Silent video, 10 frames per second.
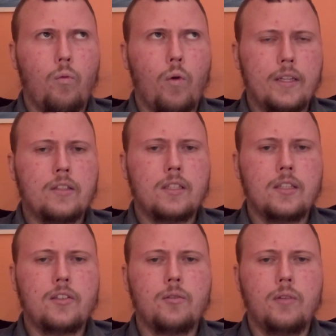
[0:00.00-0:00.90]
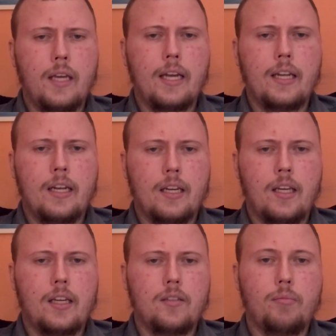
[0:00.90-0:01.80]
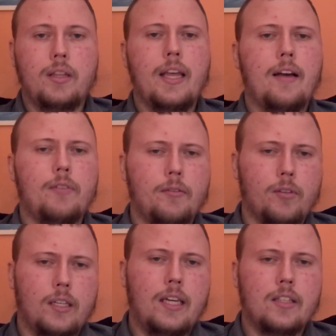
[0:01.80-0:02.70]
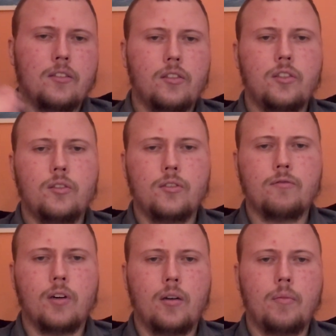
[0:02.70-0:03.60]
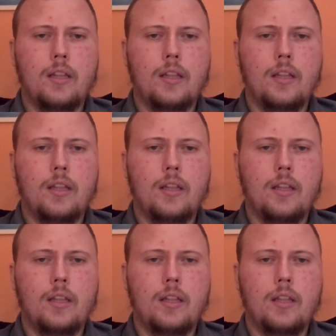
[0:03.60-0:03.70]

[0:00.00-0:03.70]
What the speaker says: what seeds you get in a kit, but they have different kits to choose from,